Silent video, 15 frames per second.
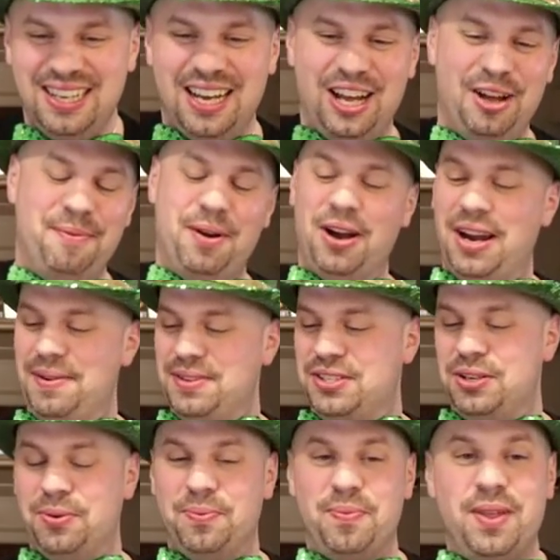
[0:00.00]
All right,
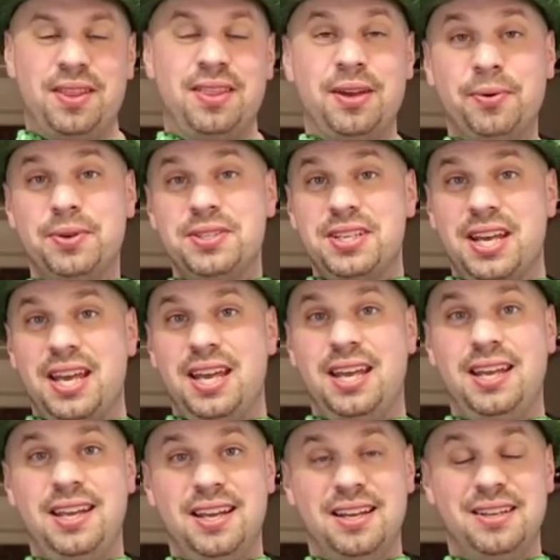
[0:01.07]
so there was
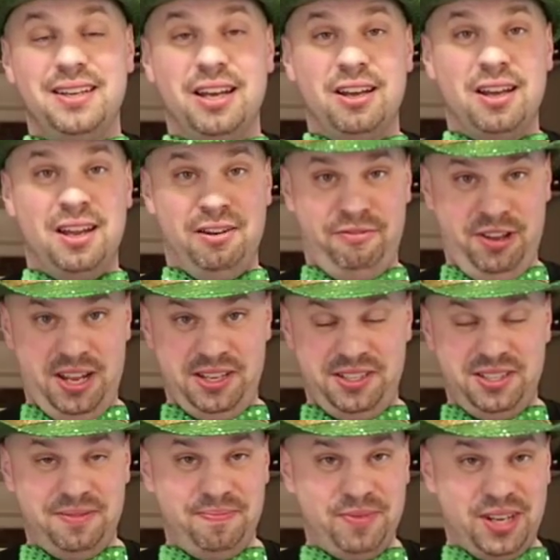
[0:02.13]
an
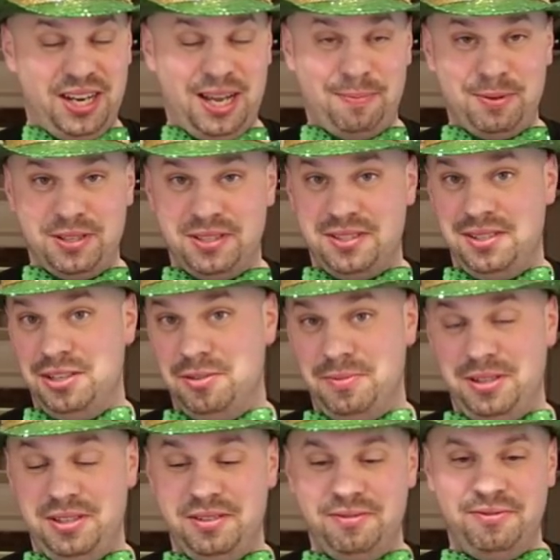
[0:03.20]
event that happened near
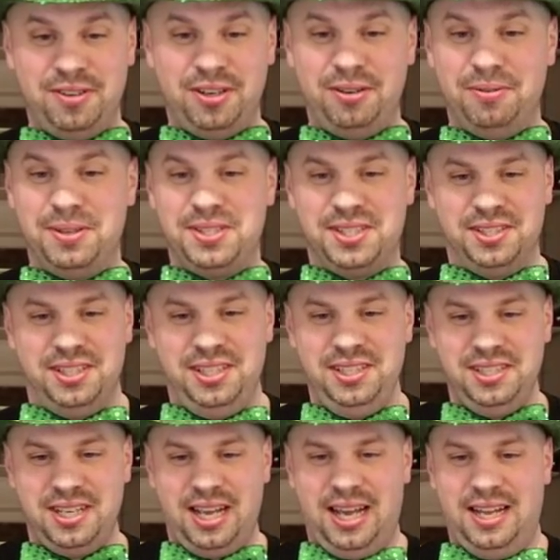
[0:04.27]
me very recently
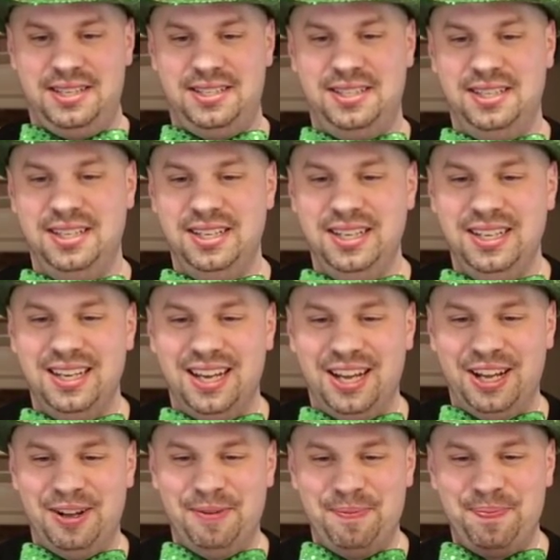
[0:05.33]
at...
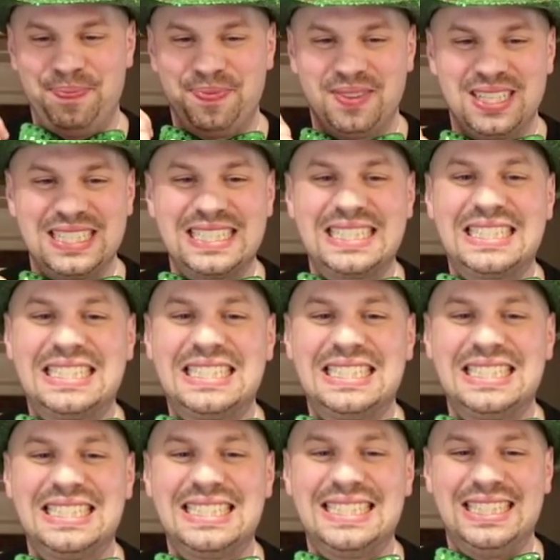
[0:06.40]
okay,
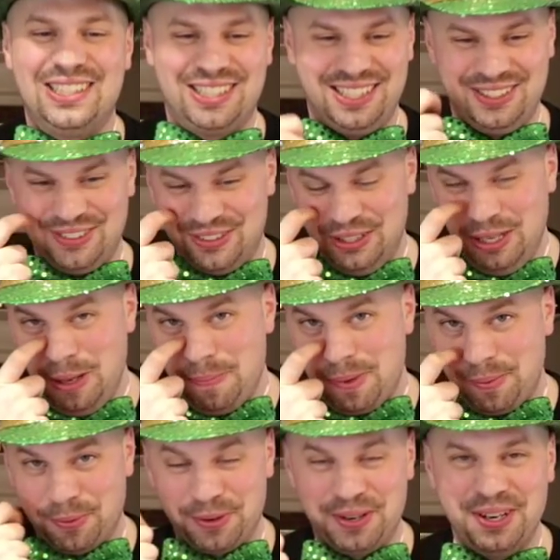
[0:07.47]
cool.
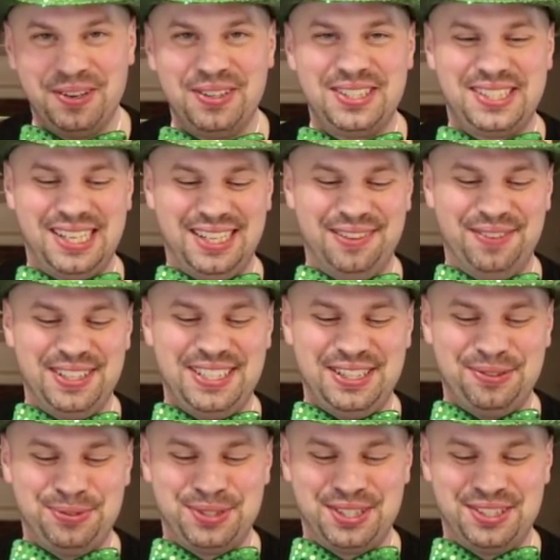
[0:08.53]
People were saying that my
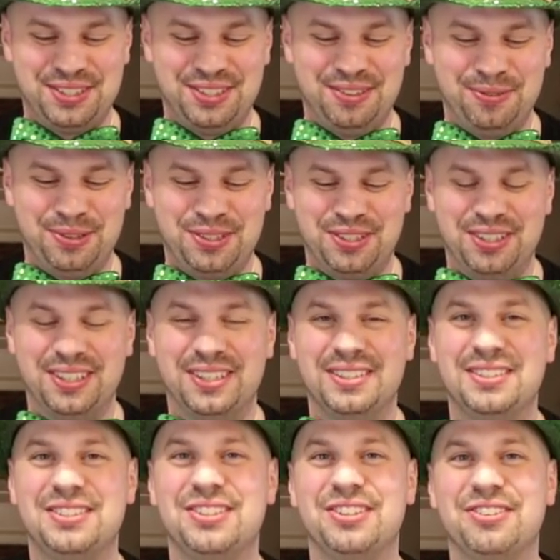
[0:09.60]
teeth was going to
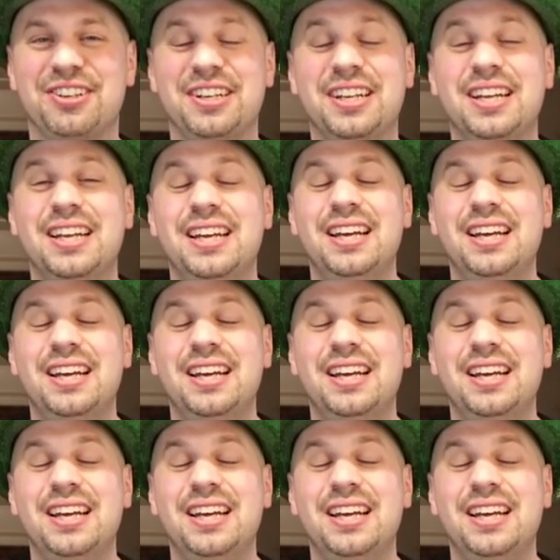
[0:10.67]
turn green.